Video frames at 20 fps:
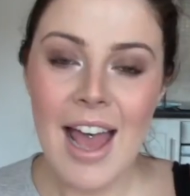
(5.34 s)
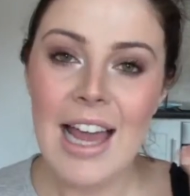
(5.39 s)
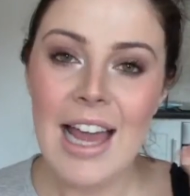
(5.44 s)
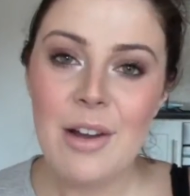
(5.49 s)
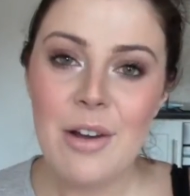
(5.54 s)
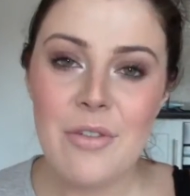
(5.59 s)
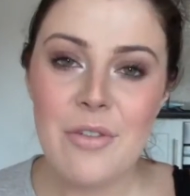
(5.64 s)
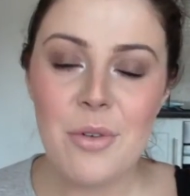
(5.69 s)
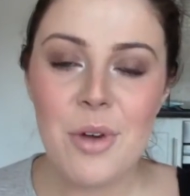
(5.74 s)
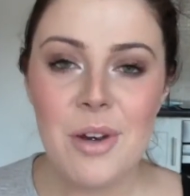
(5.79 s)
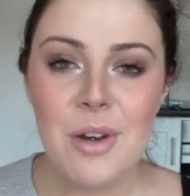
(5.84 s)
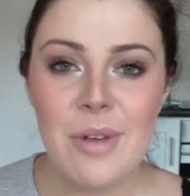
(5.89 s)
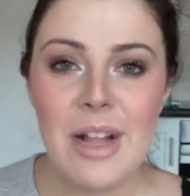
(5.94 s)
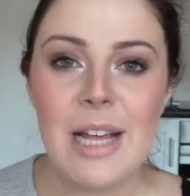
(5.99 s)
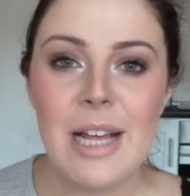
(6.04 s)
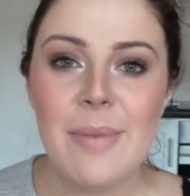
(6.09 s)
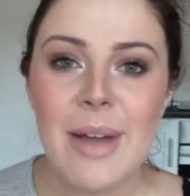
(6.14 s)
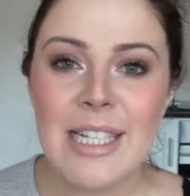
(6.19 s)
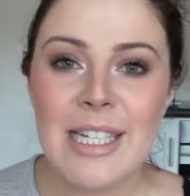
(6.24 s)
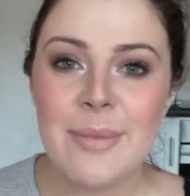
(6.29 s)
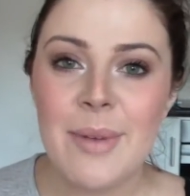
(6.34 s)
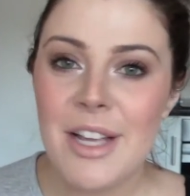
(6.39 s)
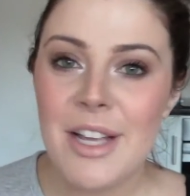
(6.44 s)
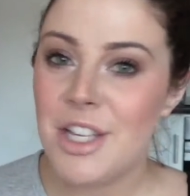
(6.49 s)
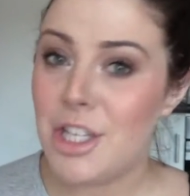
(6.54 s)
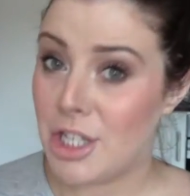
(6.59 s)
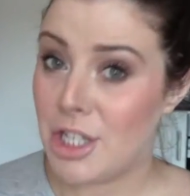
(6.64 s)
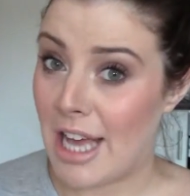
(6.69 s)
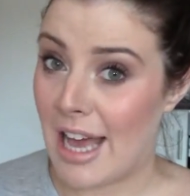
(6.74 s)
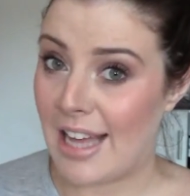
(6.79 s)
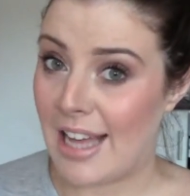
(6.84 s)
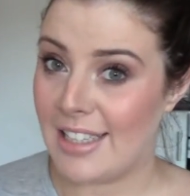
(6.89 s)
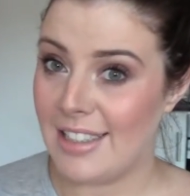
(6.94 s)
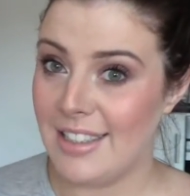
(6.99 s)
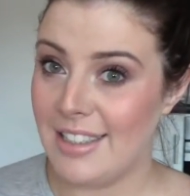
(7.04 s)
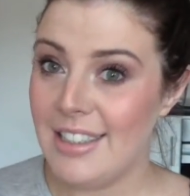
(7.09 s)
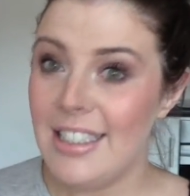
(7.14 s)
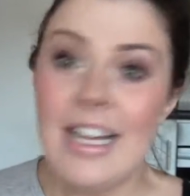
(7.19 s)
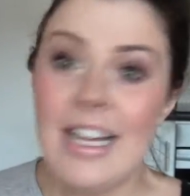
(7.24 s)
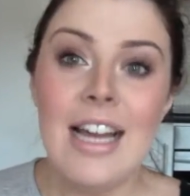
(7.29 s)
Hello everyone, welcome back to my
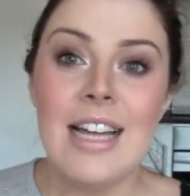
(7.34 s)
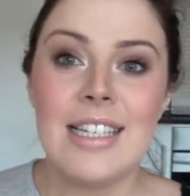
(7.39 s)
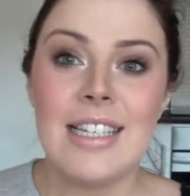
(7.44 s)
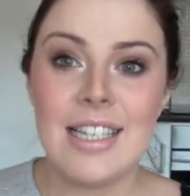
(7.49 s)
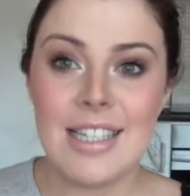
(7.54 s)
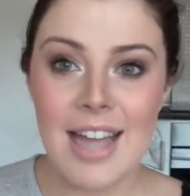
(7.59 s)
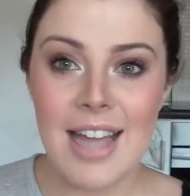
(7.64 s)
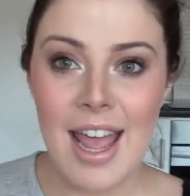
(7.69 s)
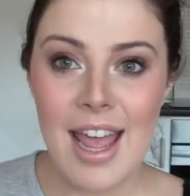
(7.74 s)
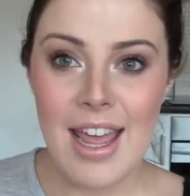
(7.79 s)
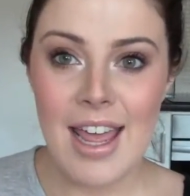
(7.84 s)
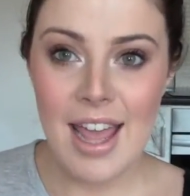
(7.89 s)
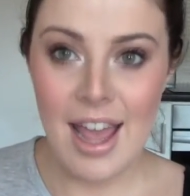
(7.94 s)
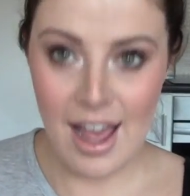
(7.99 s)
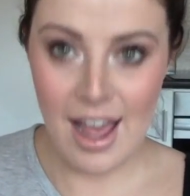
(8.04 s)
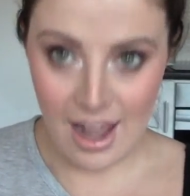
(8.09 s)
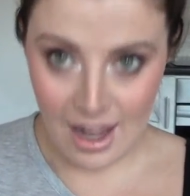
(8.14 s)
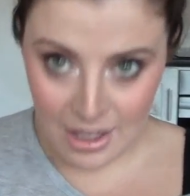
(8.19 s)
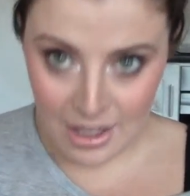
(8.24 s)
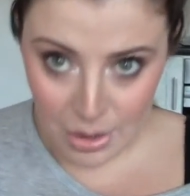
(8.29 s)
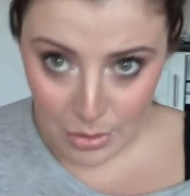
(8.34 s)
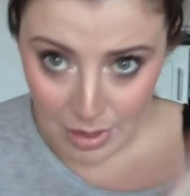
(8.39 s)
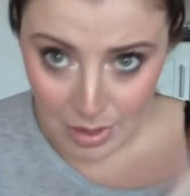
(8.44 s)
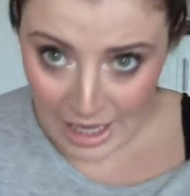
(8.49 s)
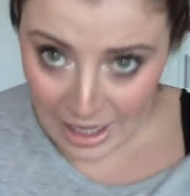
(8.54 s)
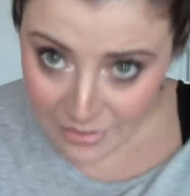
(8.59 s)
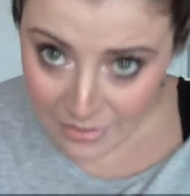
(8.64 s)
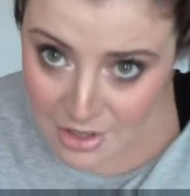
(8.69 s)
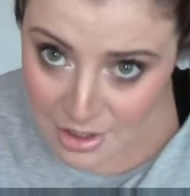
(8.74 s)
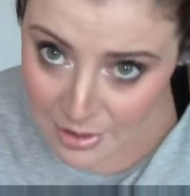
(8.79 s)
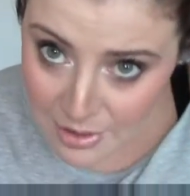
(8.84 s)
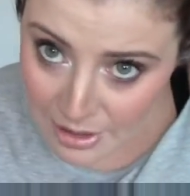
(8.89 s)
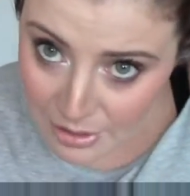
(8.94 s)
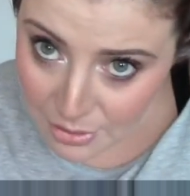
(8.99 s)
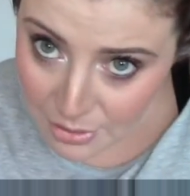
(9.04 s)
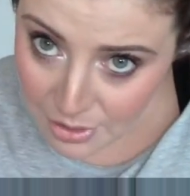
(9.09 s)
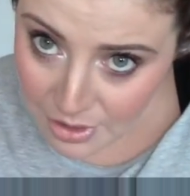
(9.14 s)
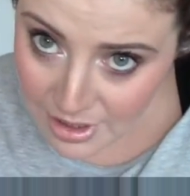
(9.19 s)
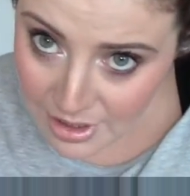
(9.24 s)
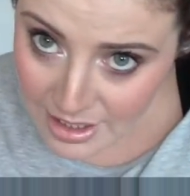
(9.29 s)
channel. Today you will have to
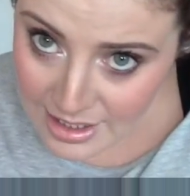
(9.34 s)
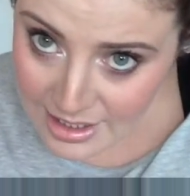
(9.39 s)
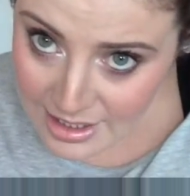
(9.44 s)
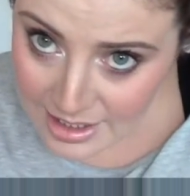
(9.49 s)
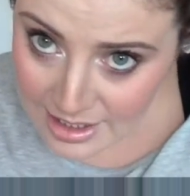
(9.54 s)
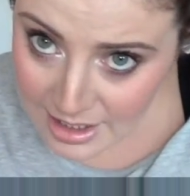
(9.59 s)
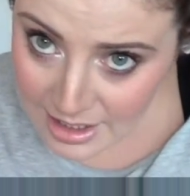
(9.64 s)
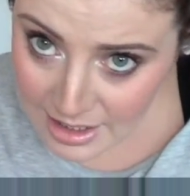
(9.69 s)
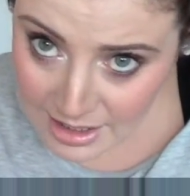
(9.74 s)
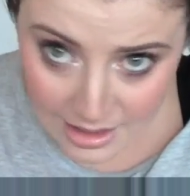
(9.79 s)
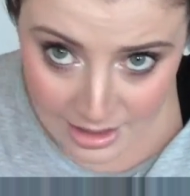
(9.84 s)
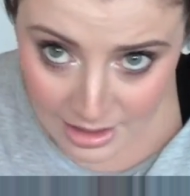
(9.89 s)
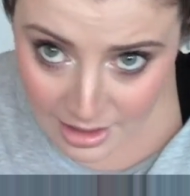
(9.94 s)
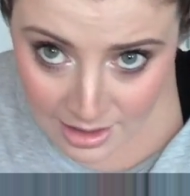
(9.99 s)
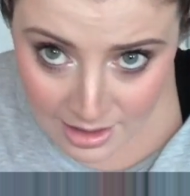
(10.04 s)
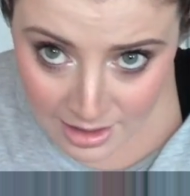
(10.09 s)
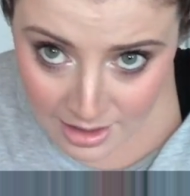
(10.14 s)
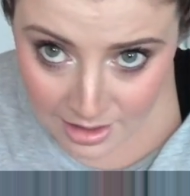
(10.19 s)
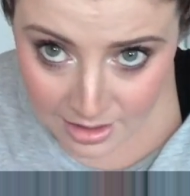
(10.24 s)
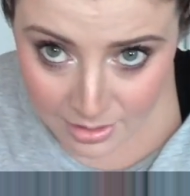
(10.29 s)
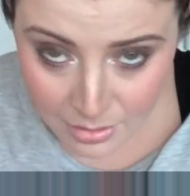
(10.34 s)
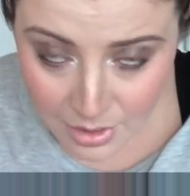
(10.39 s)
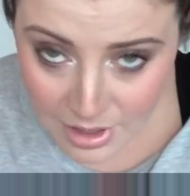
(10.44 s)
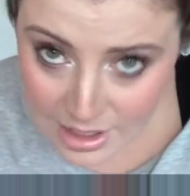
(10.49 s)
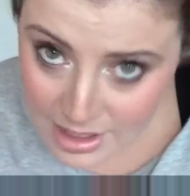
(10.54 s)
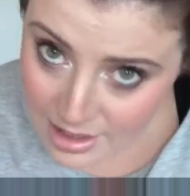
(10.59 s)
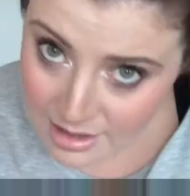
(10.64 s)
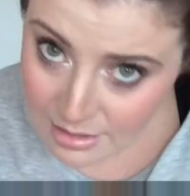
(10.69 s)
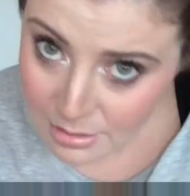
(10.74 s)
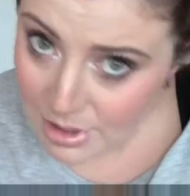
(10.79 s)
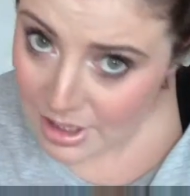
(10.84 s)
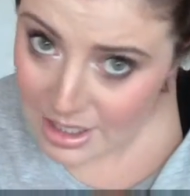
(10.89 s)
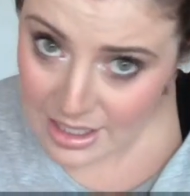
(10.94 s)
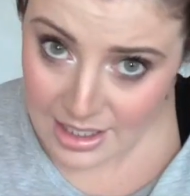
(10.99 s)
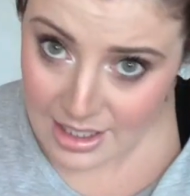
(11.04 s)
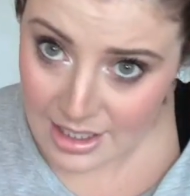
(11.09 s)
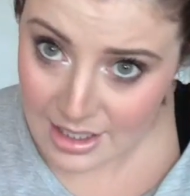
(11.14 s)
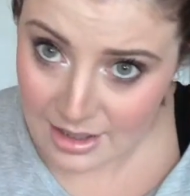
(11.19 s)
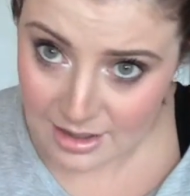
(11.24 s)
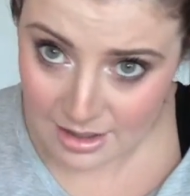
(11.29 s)
ignore this, like what is it, what is
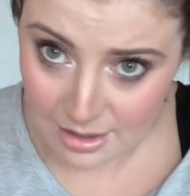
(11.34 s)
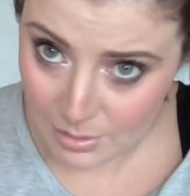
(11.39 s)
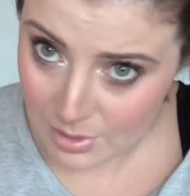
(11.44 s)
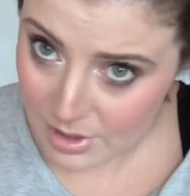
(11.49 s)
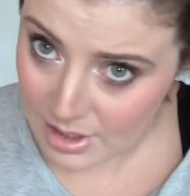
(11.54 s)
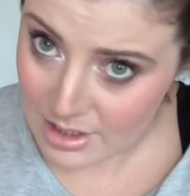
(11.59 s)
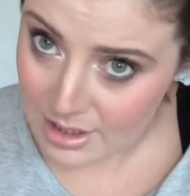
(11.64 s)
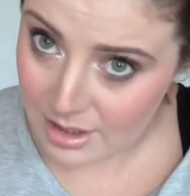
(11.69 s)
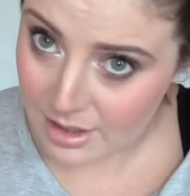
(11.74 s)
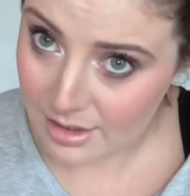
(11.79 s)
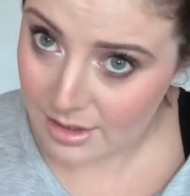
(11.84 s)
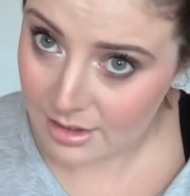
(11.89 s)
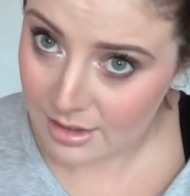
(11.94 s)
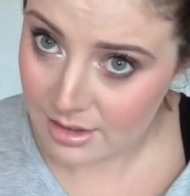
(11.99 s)
this, like what is it?